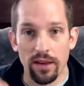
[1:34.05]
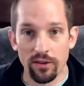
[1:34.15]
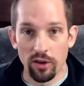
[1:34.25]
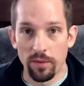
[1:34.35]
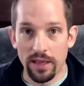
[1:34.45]

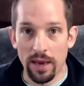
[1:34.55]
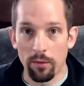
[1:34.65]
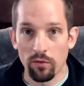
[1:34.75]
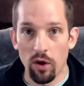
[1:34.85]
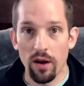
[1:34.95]
Adobe
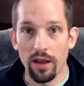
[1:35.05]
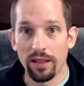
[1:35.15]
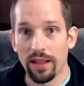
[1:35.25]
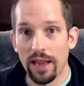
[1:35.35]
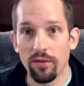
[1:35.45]
Camera Raw and
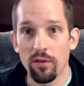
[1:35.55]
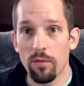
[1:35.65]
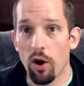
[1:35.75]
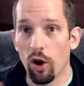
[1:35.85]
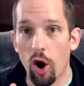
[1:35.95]
Lightroom
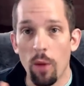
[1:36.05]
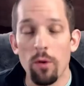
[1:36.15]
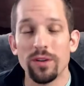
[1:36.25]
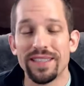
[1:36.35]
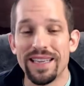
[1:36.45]
are
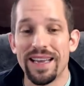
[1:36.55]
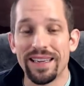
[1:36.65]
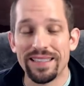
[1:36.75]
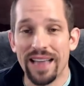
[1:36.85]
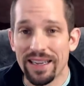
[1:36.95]
almost the
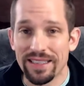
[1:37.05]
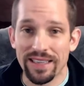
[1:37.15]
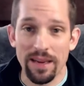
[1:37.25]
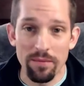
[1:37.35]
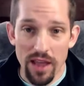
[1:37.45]
exact
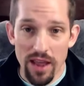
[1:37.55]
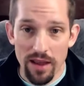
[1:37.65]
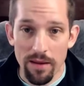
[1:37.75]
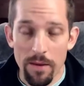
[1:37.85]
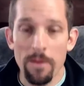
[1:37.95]
same thing.